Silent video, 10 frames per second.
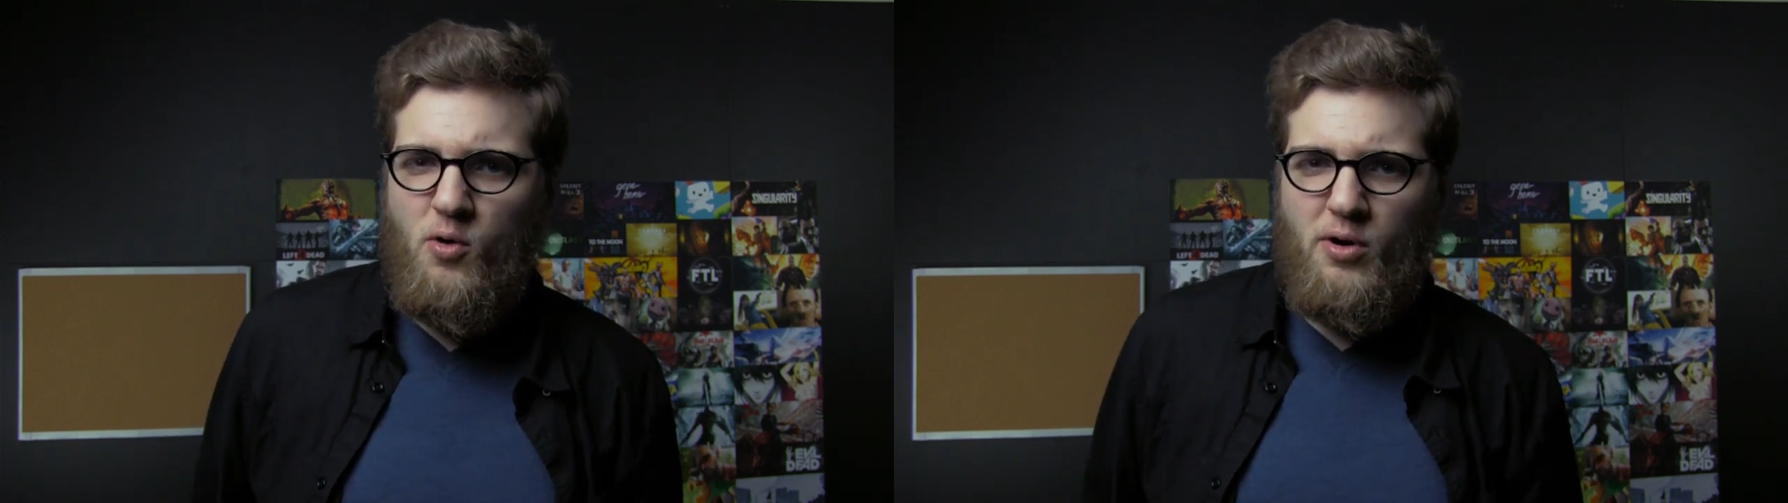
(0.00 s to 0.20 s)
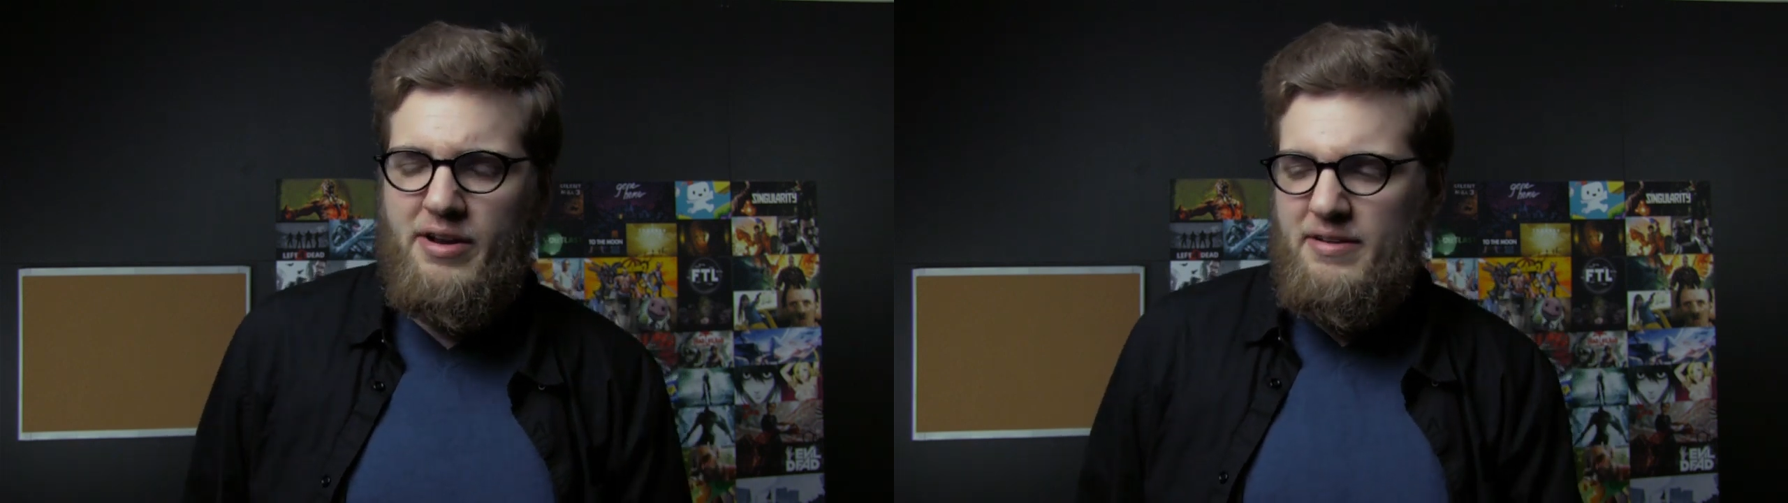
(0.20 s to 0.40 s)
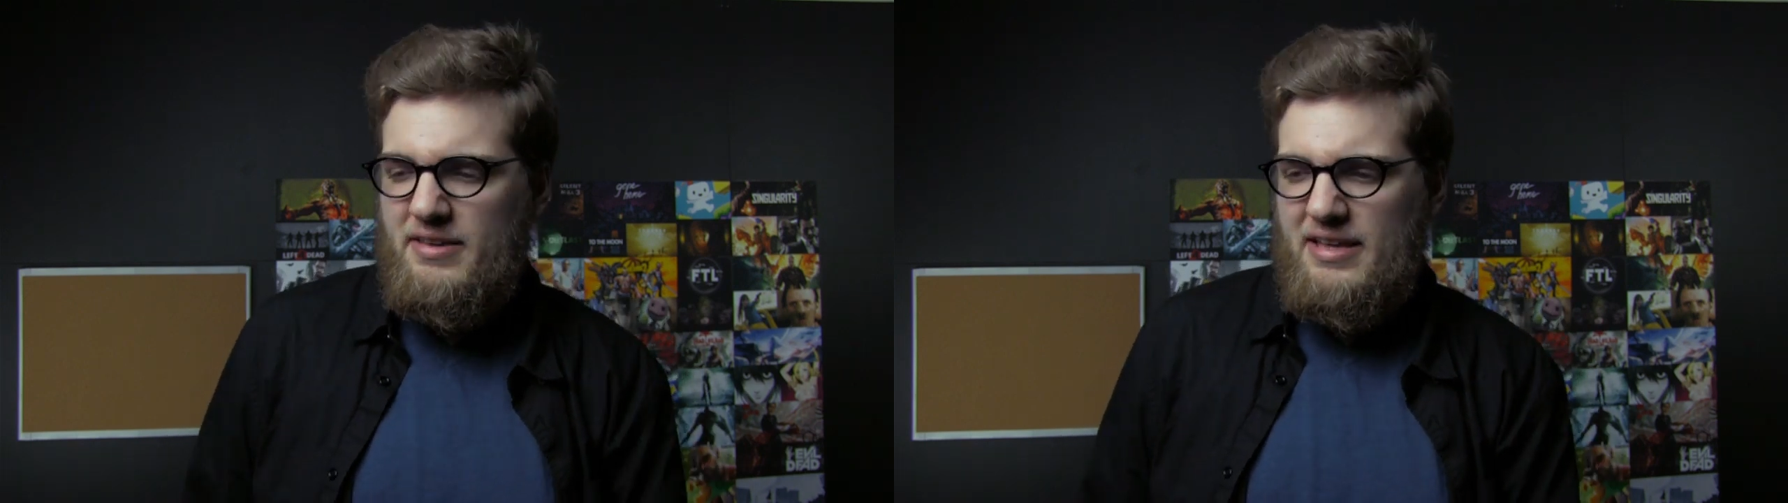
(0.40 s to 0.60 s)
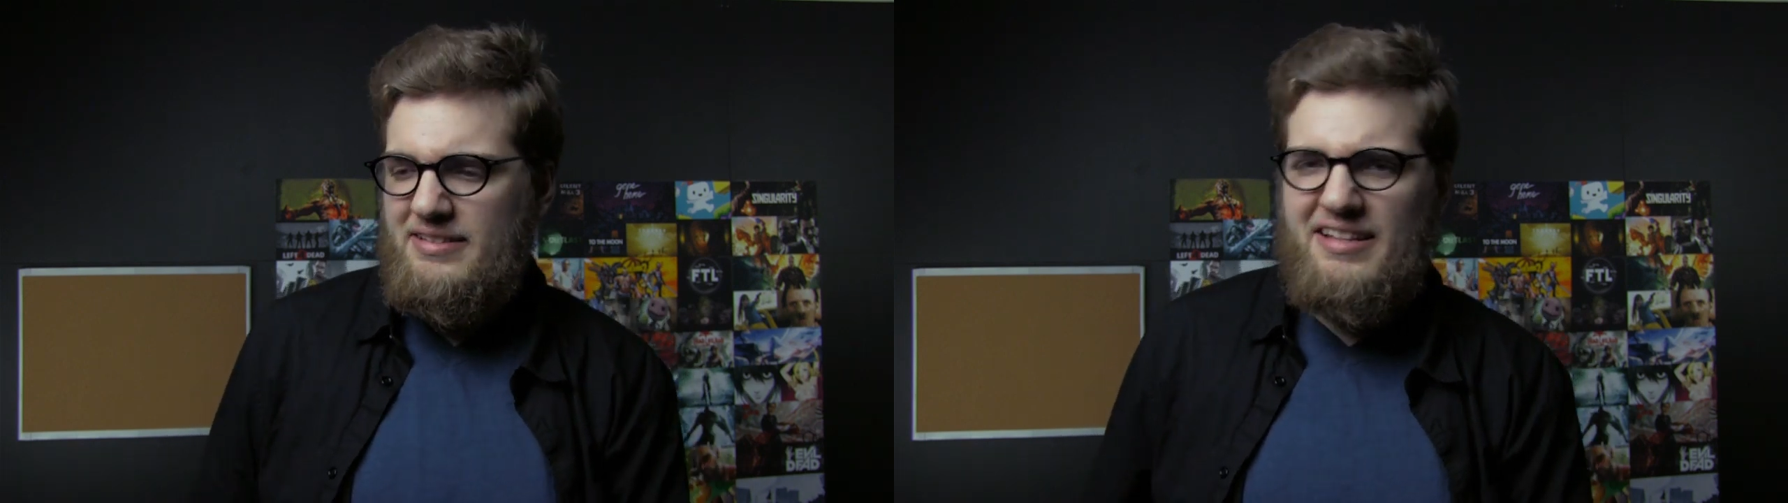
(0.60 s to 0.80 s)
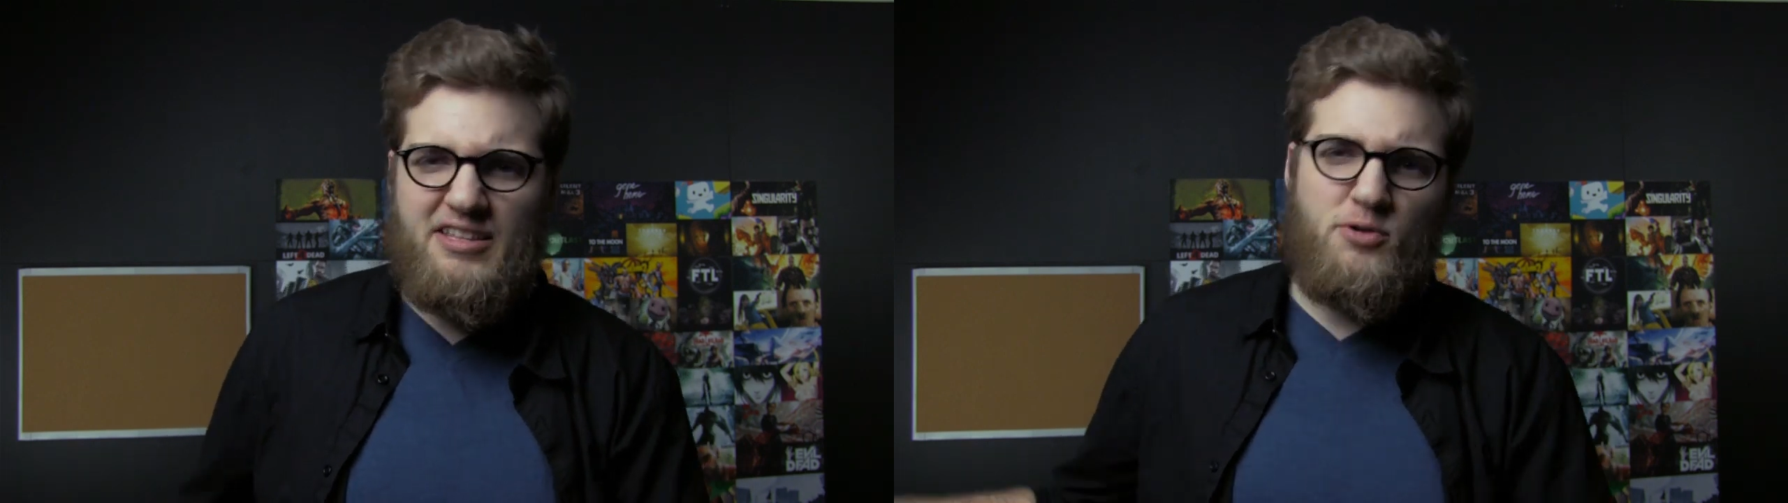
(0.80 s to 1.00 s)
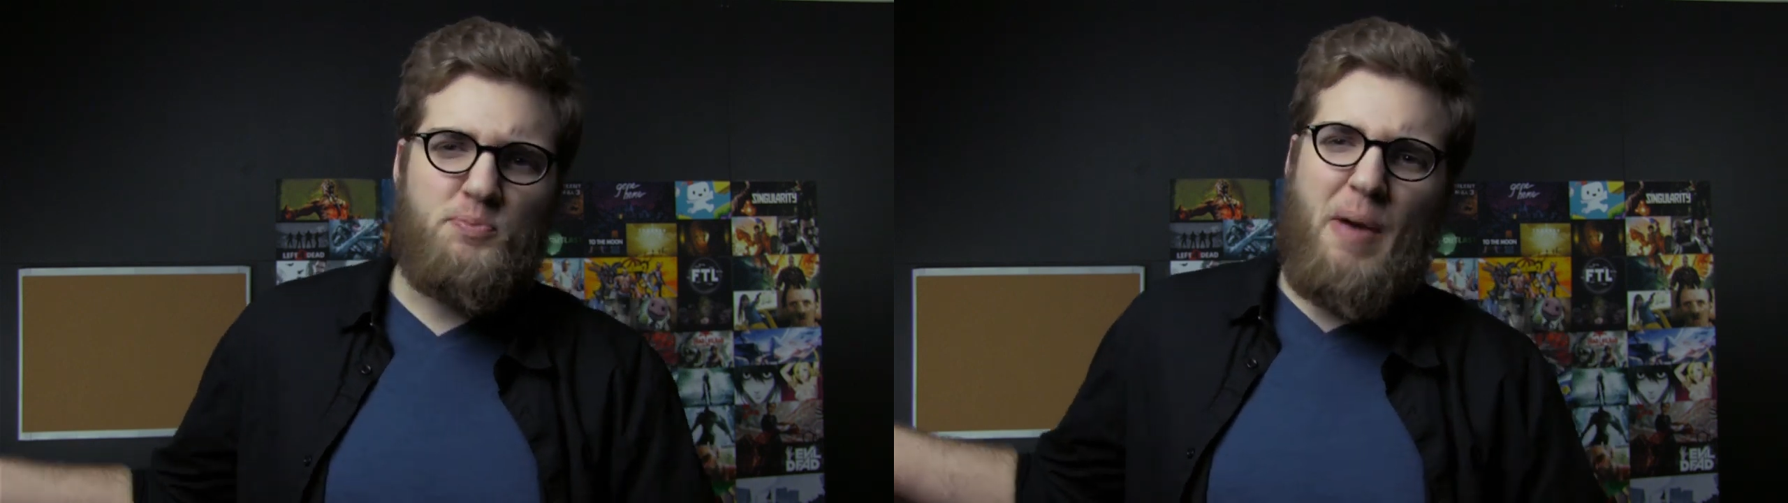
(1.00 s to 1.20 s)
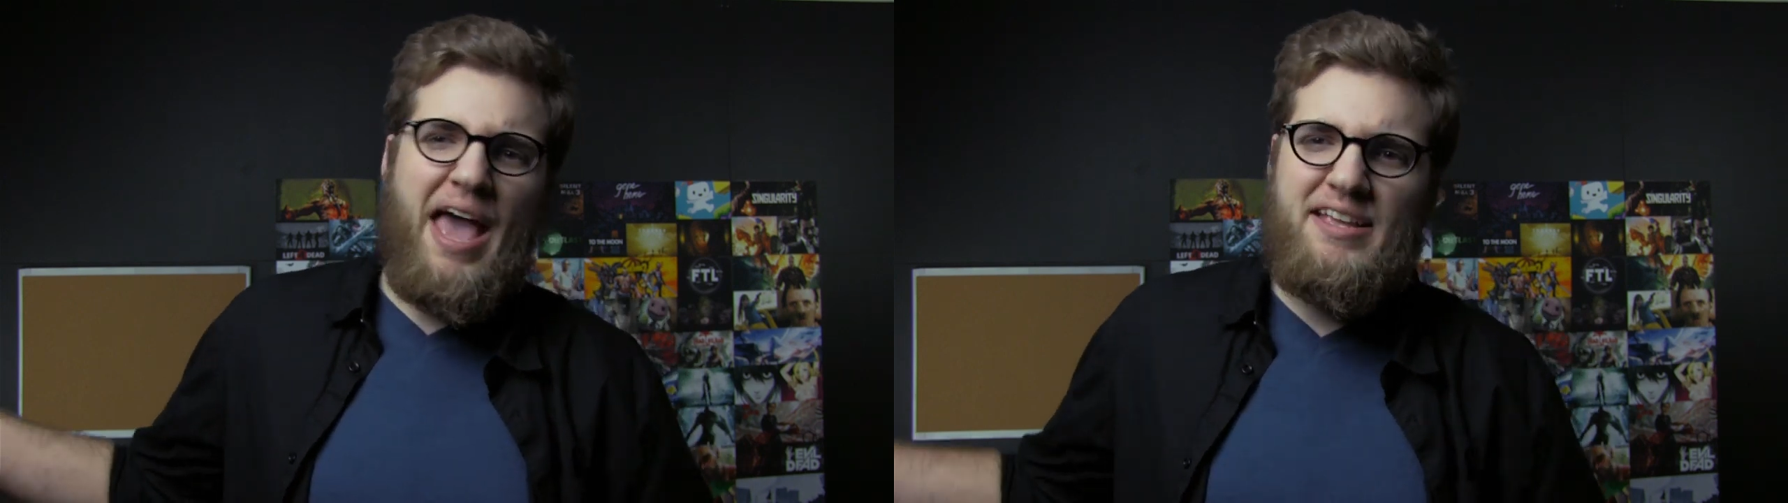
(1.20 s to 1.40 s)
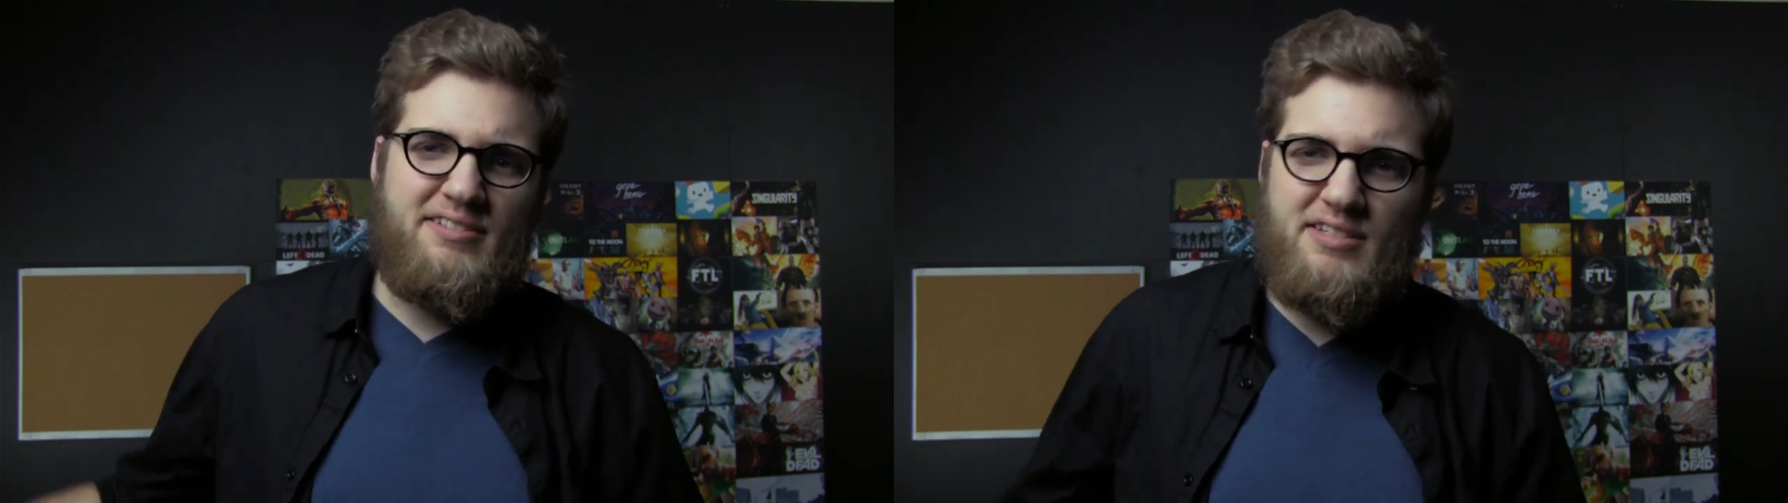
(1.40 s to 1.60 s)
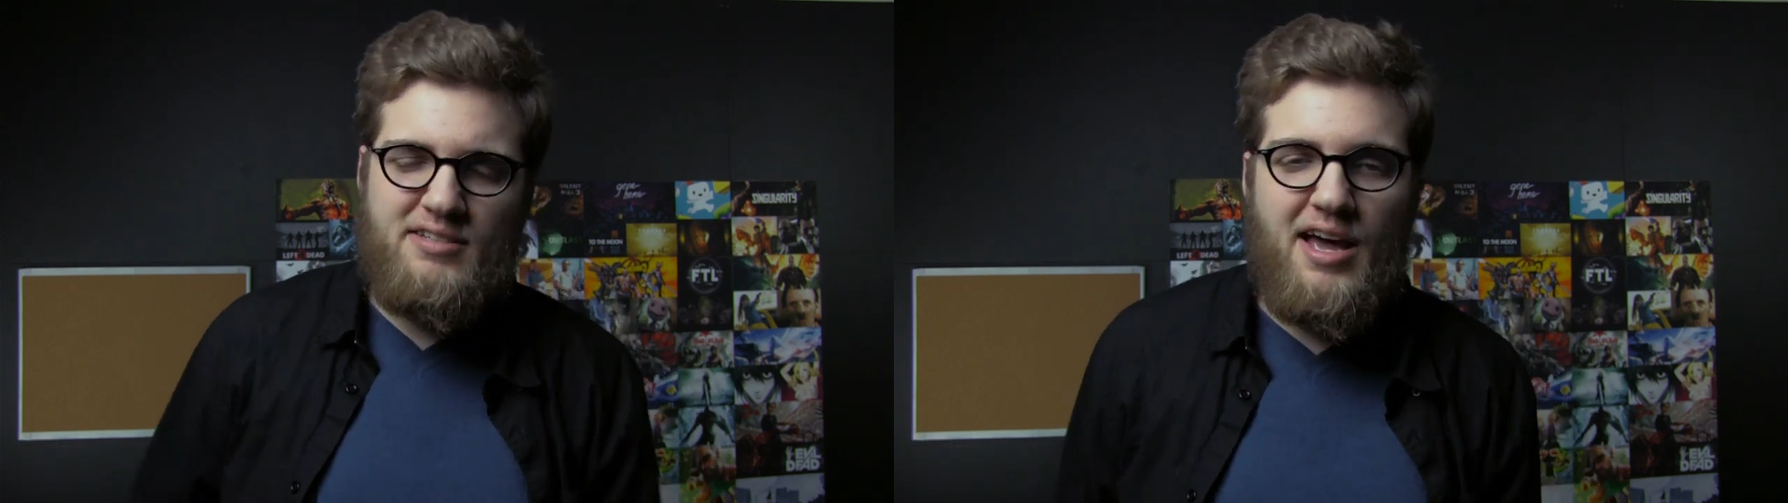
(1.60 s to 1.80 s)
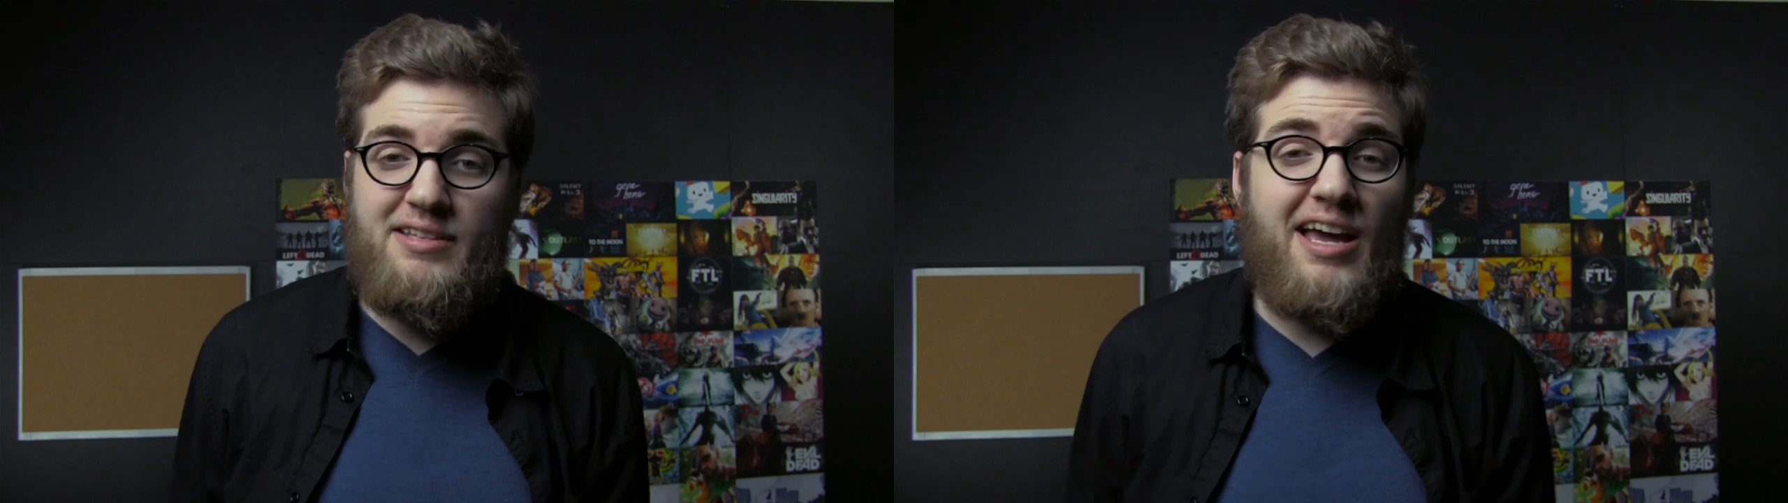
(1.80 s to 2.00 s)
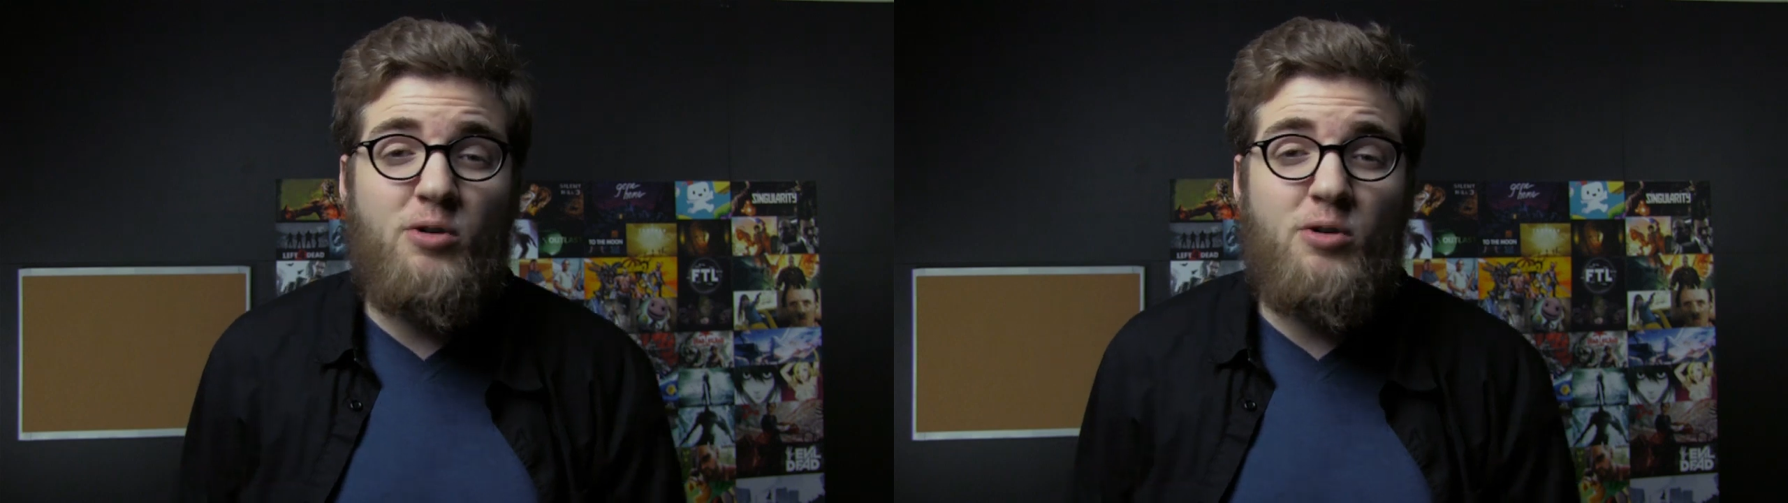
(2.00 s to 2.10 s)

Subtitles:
or it didn't use pesticides.